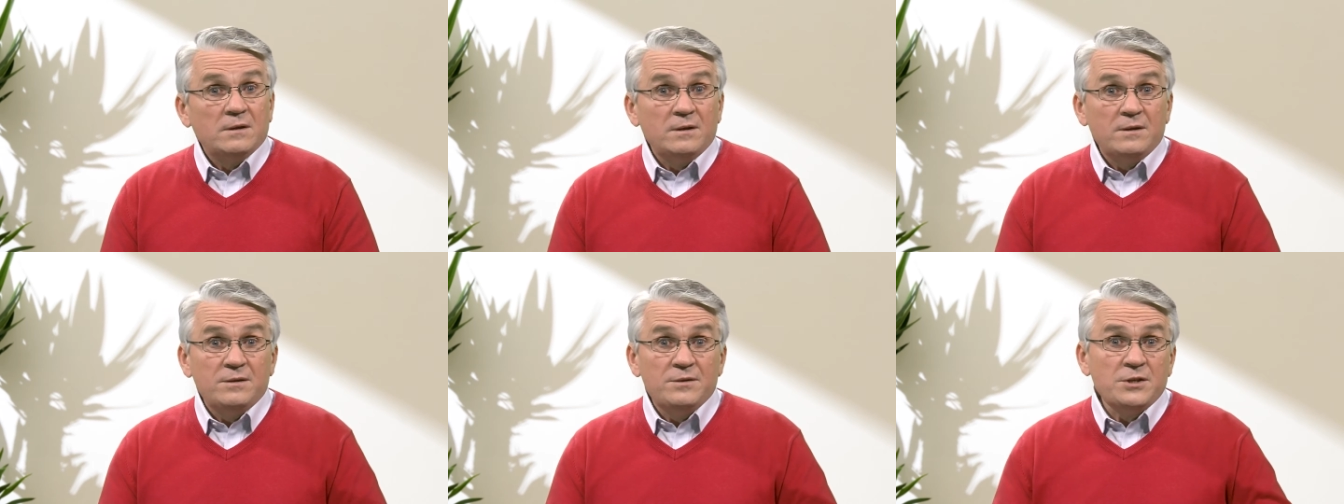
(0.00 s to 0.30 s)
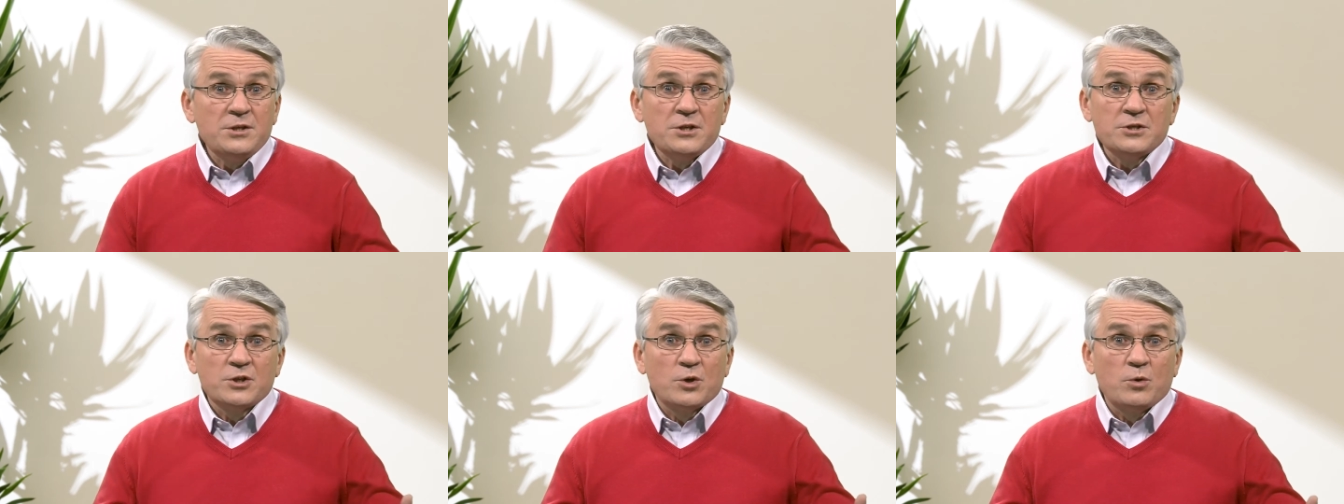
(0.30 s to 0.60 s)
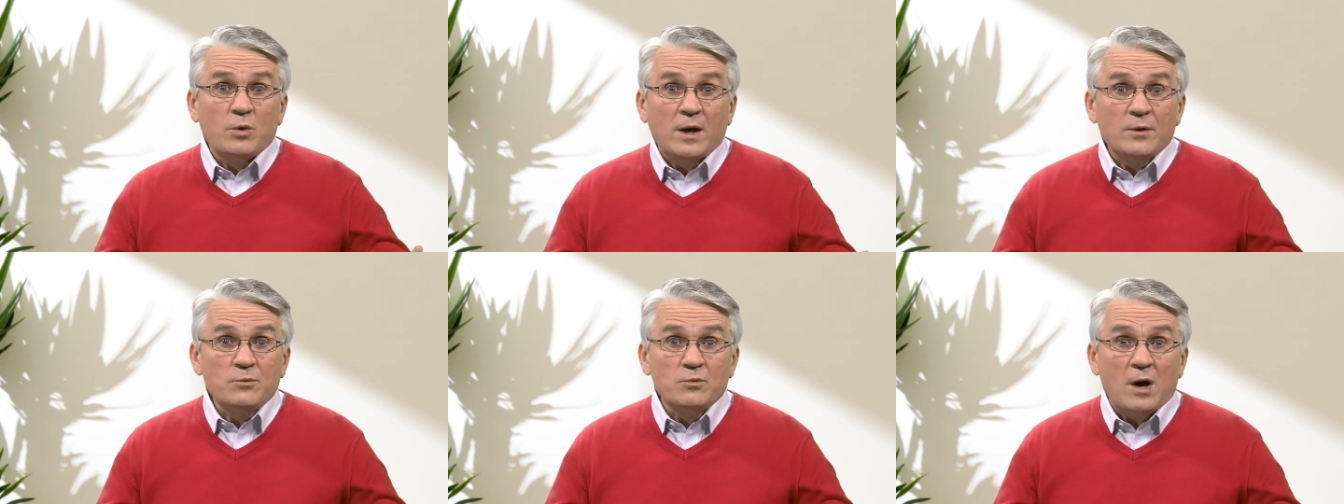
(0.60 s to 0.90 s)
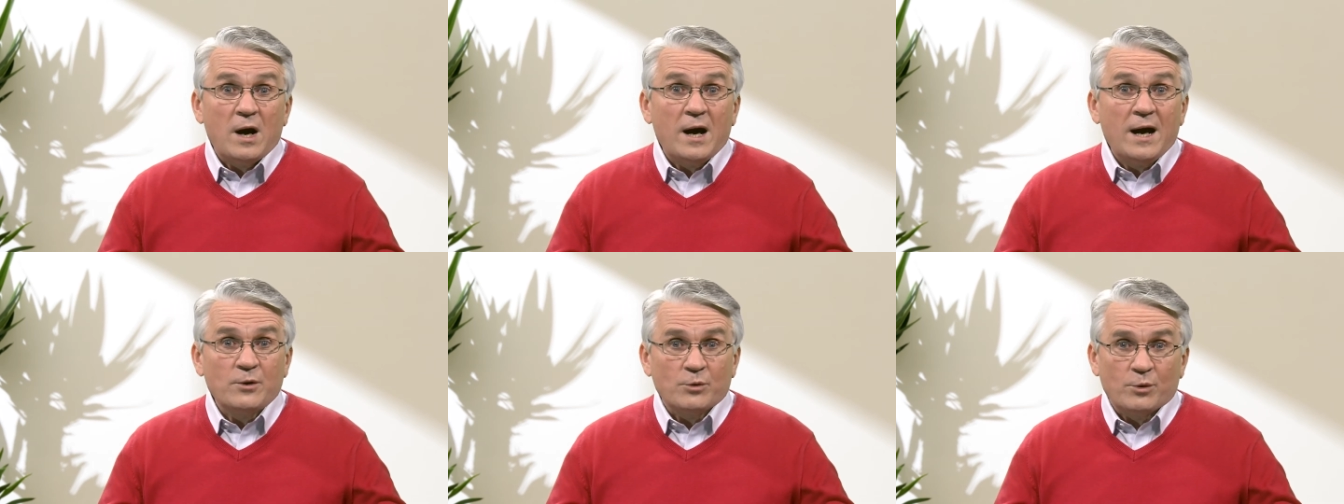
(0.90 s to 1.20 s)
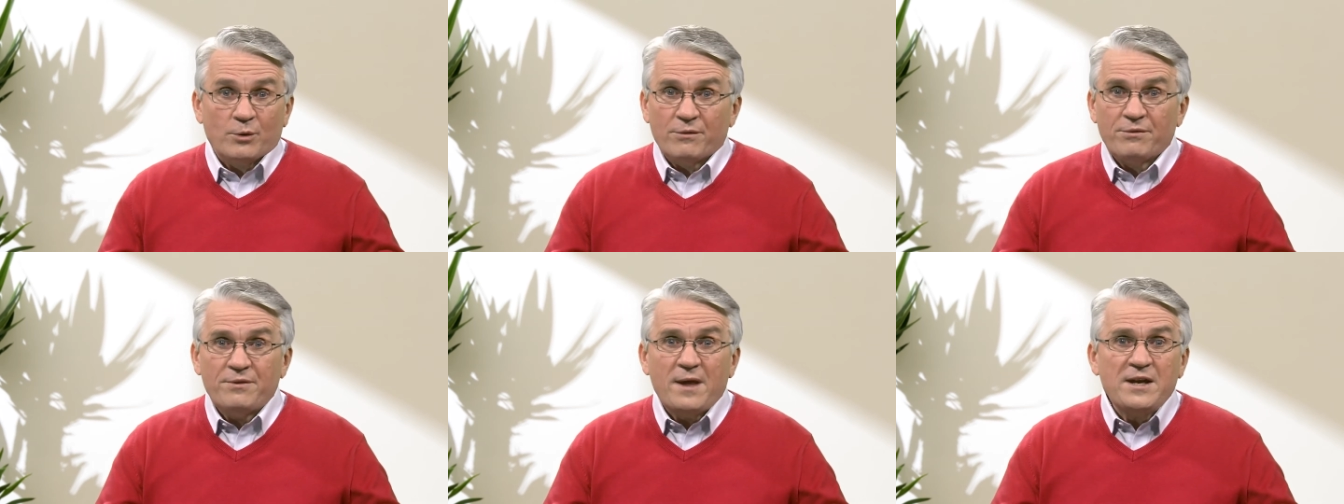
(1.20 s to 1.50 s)
This isn't quite right
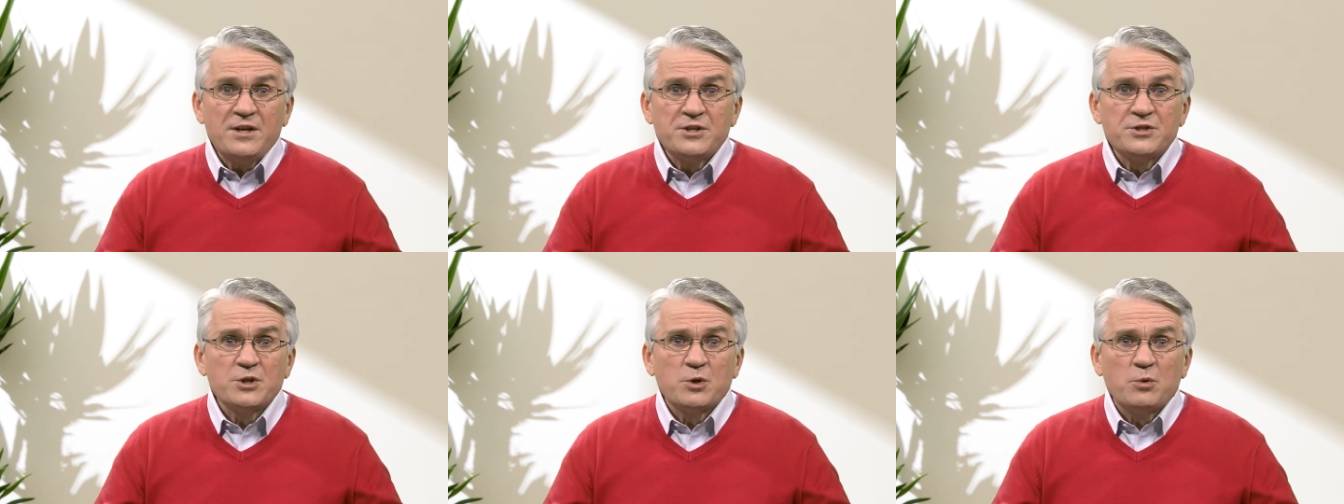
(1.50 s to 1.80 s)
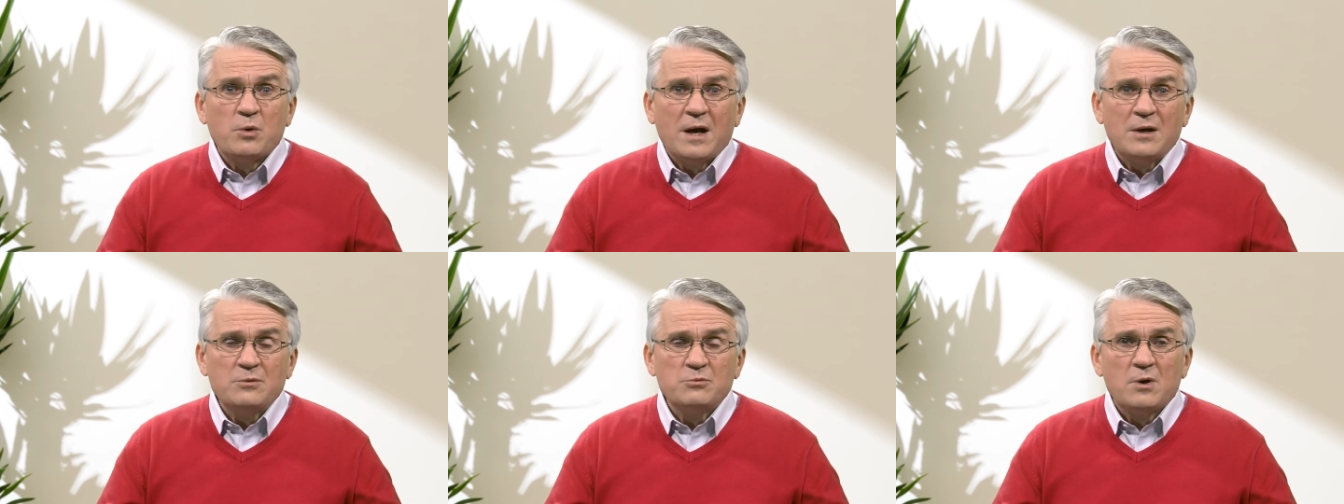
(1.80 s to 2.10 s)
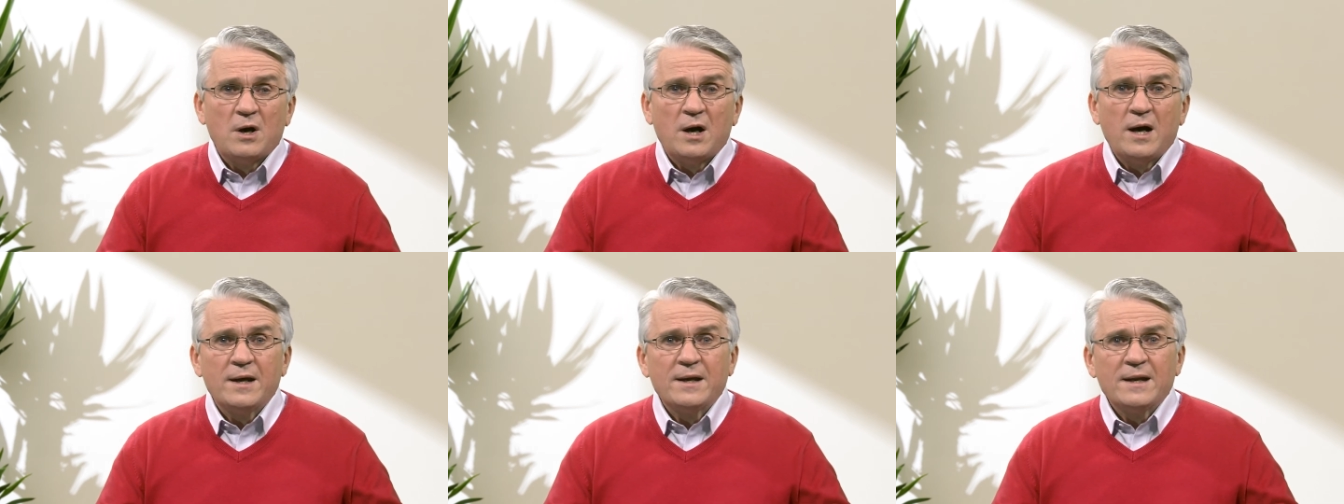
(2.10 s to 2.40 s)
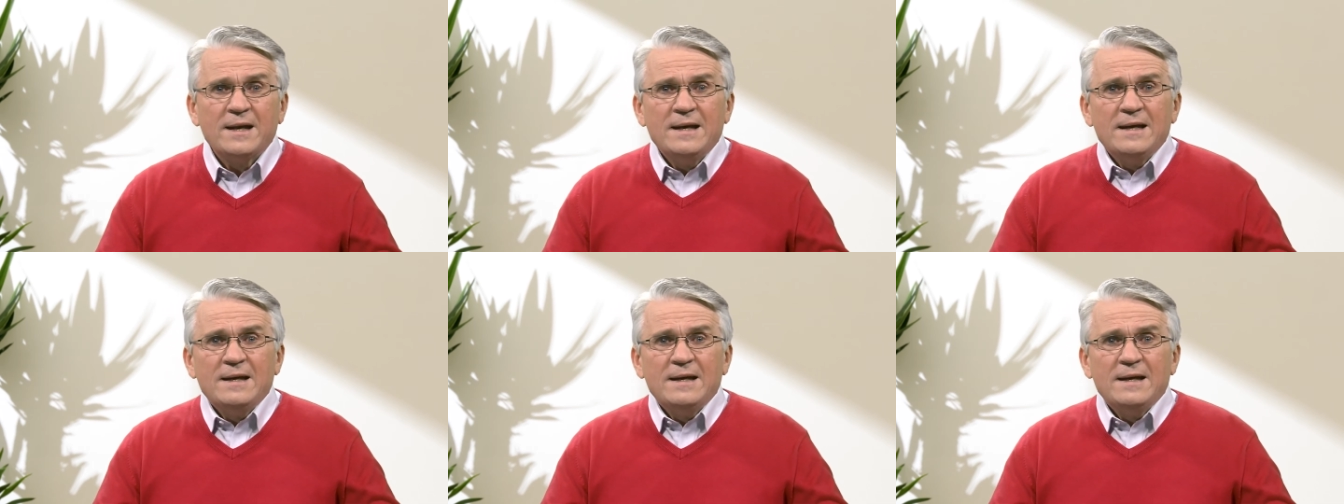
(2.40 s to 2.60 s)
or that isn't quite right.